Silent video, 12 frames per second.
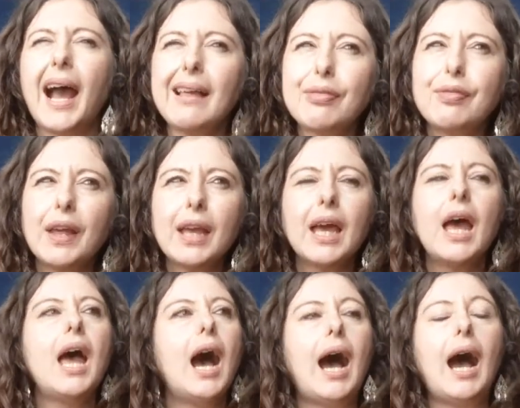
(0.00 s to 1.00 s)
I think
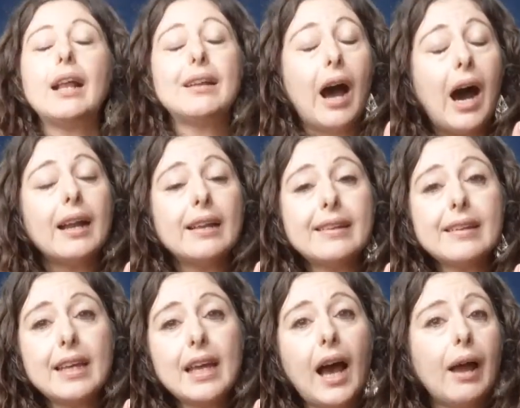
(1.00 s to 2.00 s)

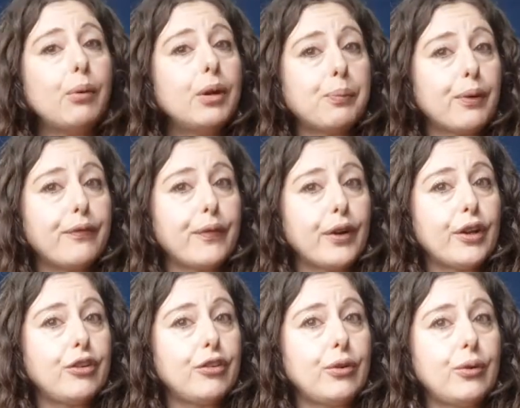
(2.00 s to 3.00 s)
honestly, I would prefer
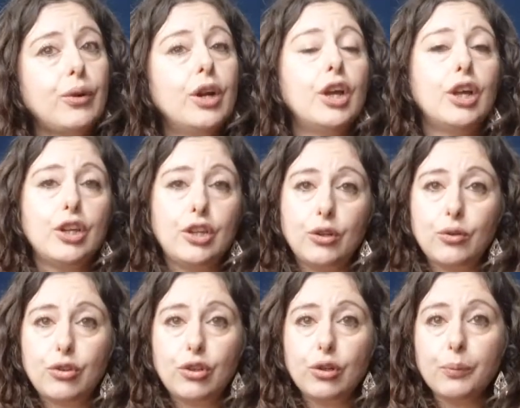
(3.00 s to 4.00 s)
to do
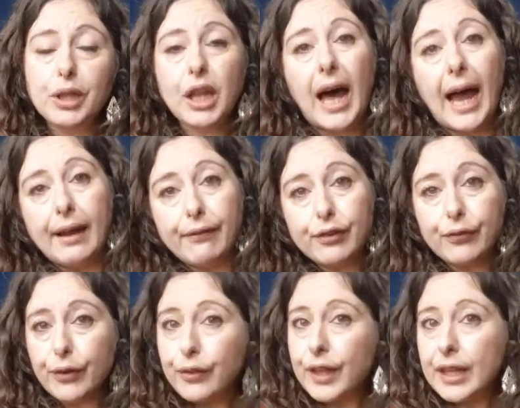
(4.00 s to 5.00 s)
YouTube lives
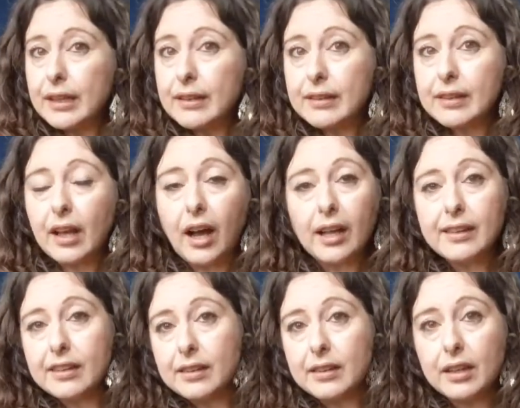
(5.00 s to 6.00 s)
for these on,
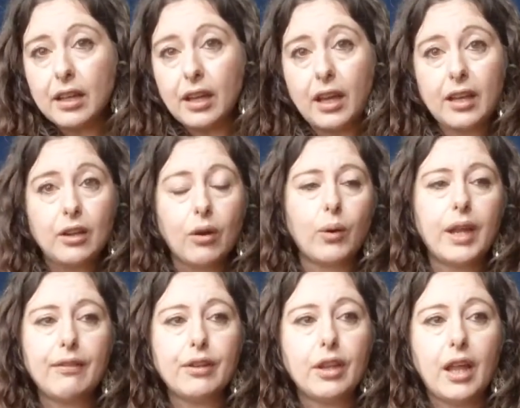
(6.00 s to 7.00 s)

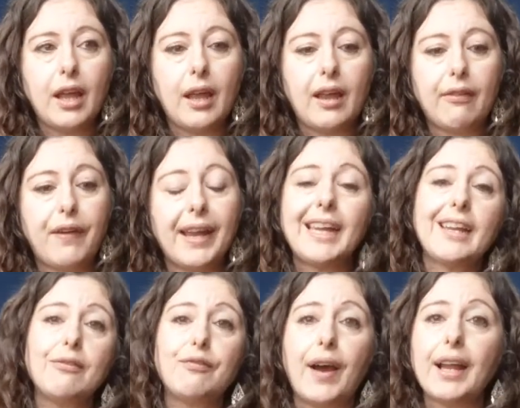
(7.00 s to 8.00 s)
even if I
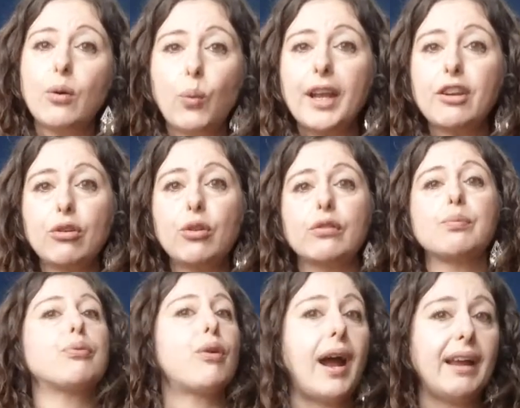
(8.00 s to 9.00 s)
can find a way to do
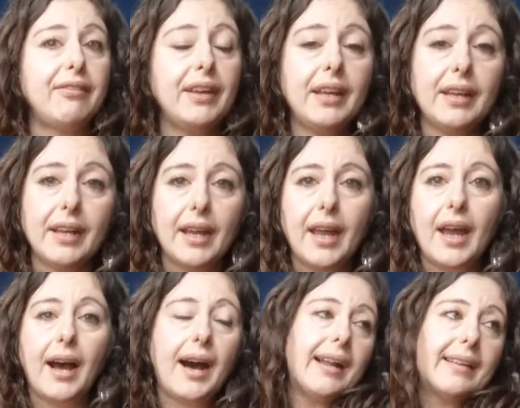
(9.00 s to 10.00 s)
those private.
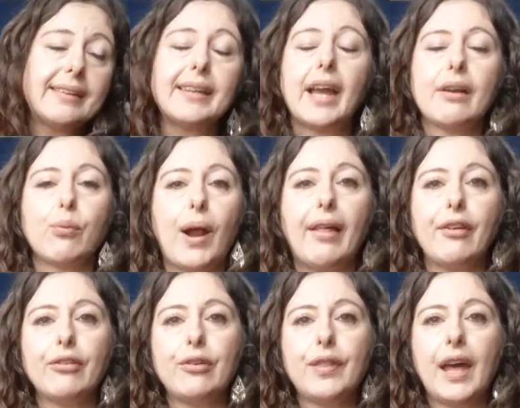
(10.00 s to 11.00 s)
Honestly, I'd
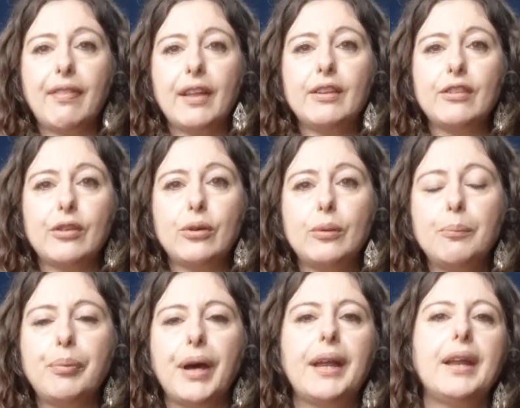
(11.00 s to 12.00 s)
rather do that than
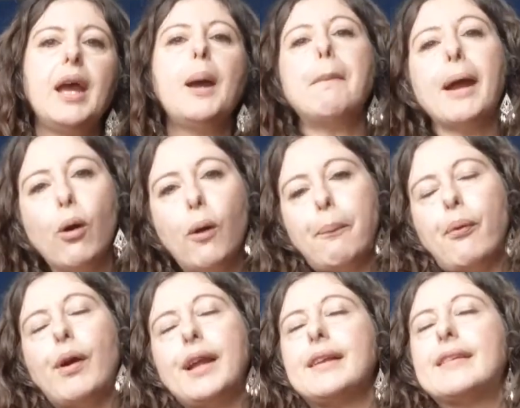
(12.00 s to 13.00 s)
Zoom, but my
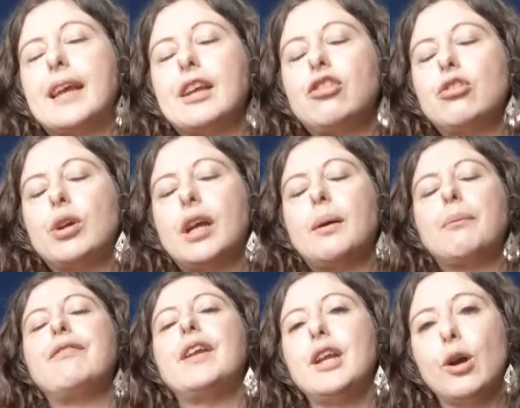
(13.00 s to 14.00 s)
whole point is like doing
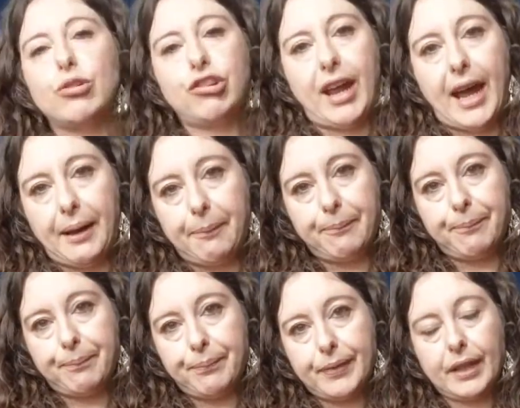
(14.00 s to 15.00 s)
a video chat,
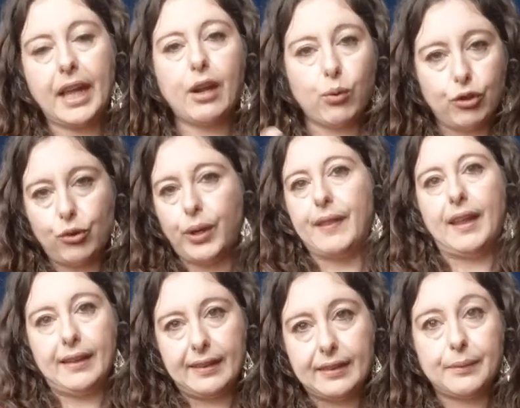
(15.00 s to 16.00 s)
like we're doing
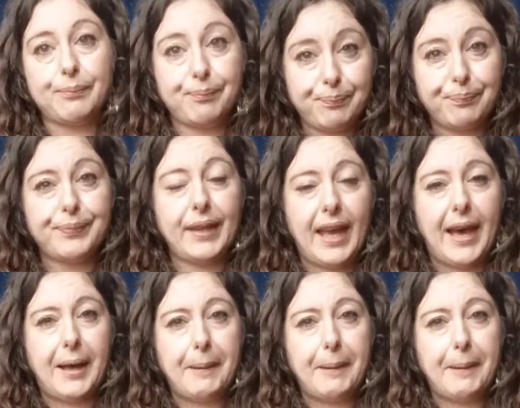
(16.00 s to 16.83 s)
this. Yeah.